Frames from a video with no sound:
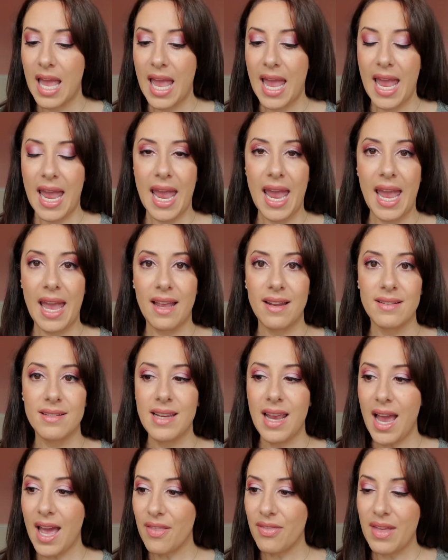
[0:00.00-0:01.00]
And
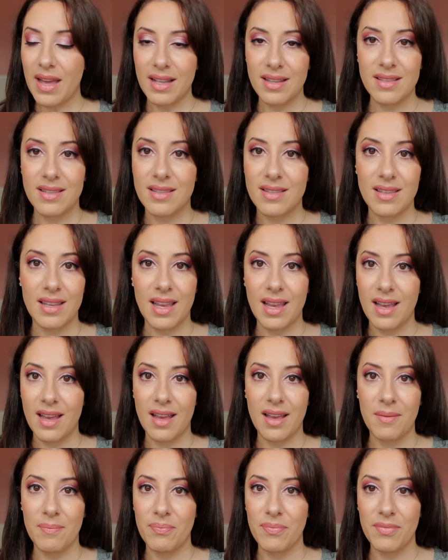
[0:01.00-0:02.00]
yeah, that's,
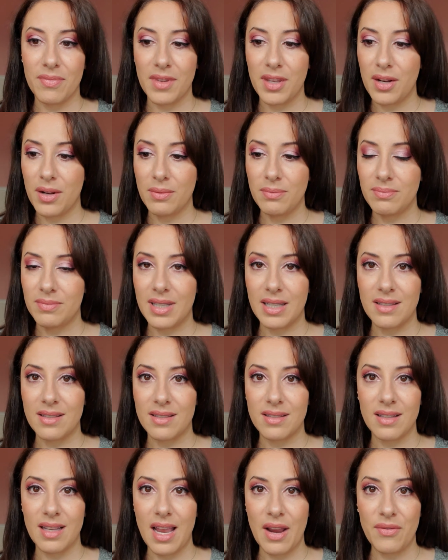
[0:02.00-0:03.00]
you know,
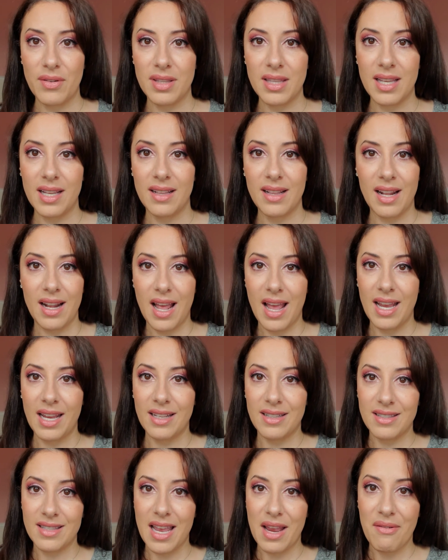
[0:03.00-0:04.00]
that's everything that I
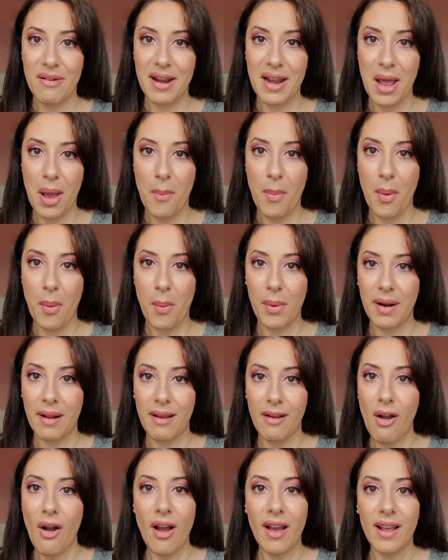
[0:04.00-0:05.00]
can say right now about what
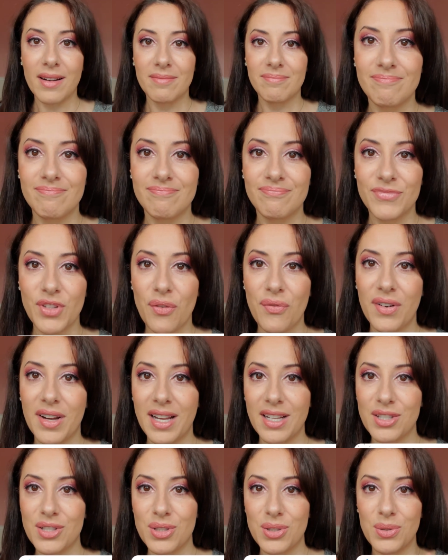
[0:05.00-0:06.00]
I got. Don't
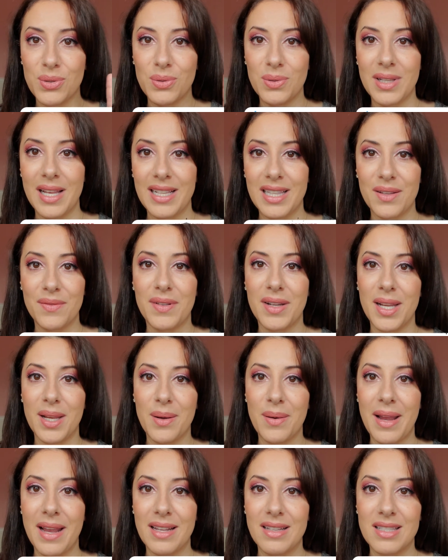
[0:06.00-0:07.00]
forget to like the
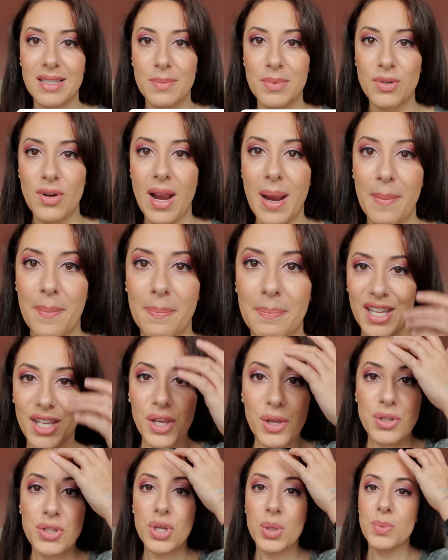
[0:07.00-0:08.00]
video and subscribe.
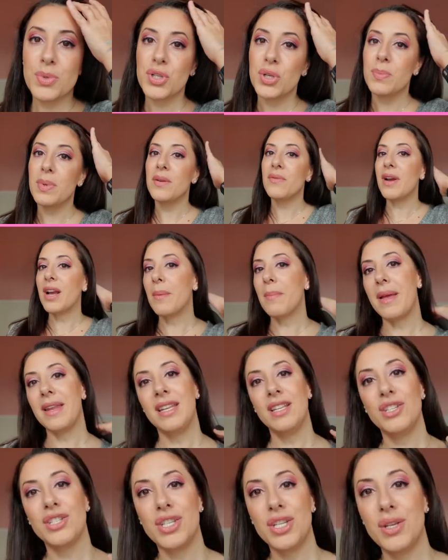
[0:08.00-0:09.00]
YouTube should be
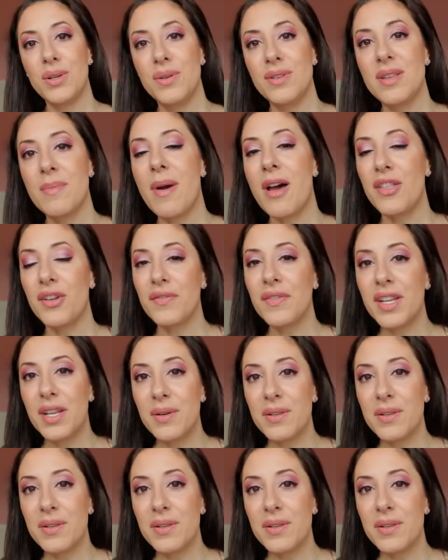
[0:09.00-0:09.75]
recommending to you some other videos